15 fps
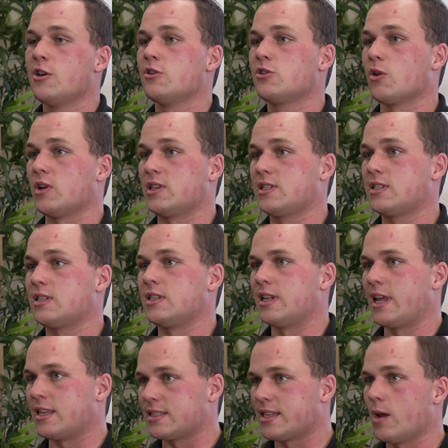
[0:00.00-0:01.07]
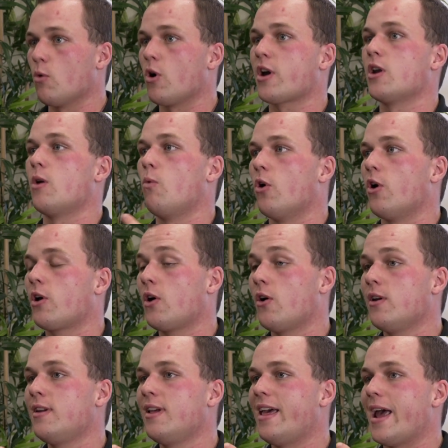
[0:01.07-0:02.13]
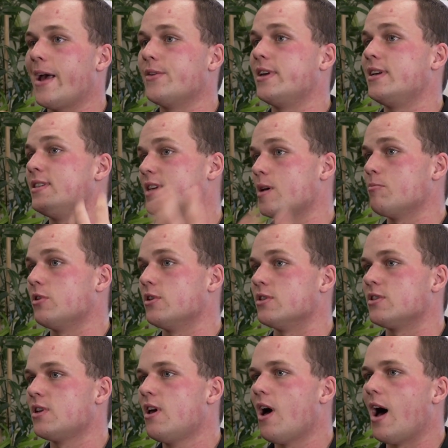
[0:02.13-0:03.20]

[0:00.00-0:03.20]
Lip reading: So it's then seeing what can I work on, and then exemplars.